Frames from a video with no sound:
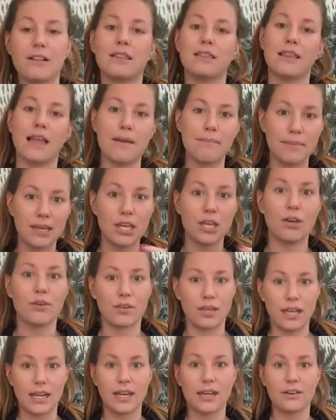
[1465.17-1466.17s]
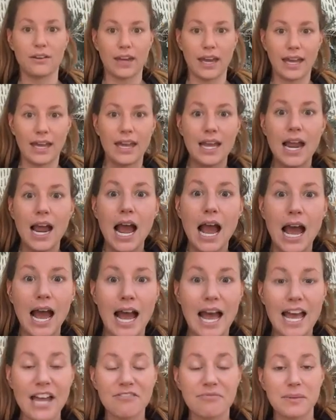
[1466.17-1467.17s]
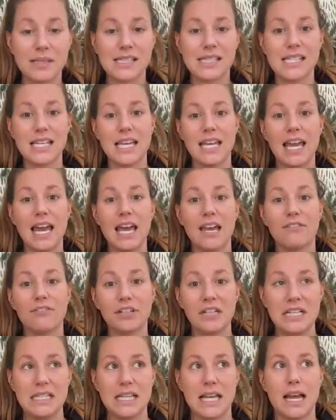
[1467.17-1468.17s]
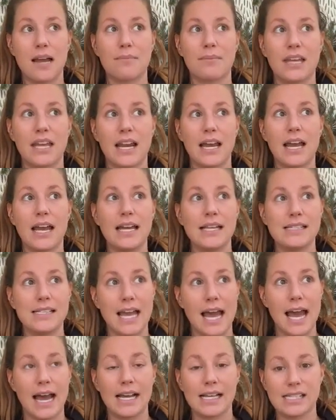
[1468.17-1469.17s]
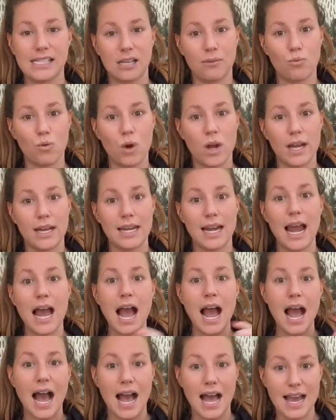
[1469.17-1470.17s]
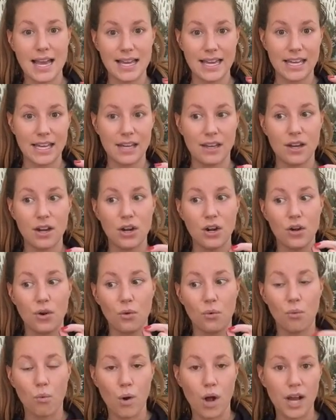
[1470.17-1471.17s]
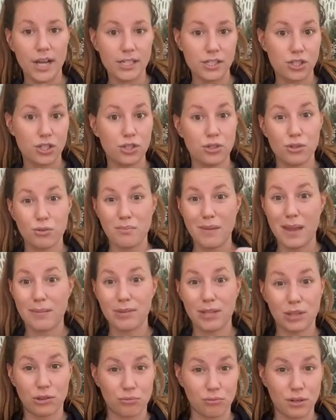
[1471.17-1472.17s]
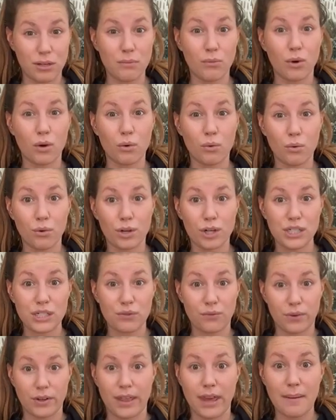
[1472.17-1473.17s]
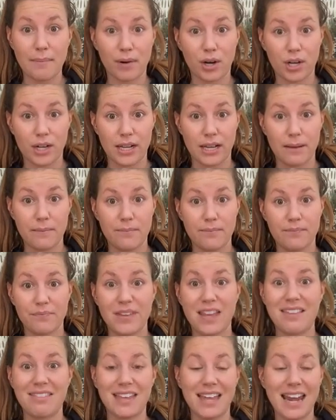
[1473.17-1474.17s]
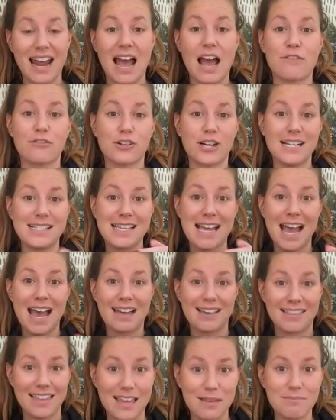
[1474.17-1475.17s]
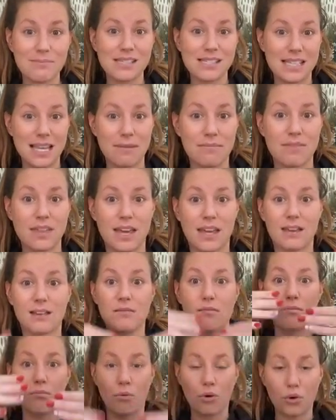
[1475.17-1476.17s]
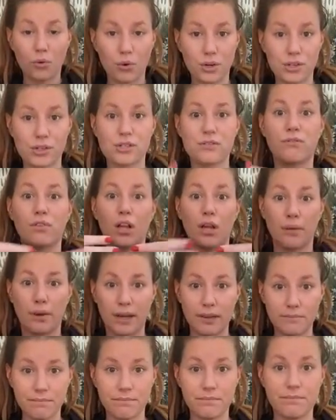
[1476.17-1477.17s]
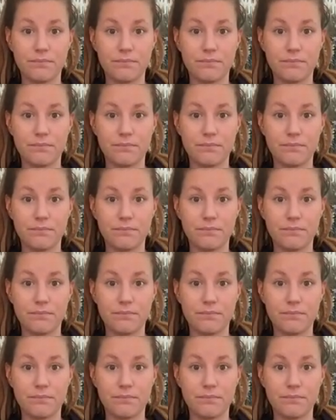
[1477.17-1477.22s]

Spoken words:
Let me go get it, okay? I have been seeing every time that I tag someone, I get 1, 2, maybe 3 more orders for that party. And then after I tag them, same thing. more orders flow in.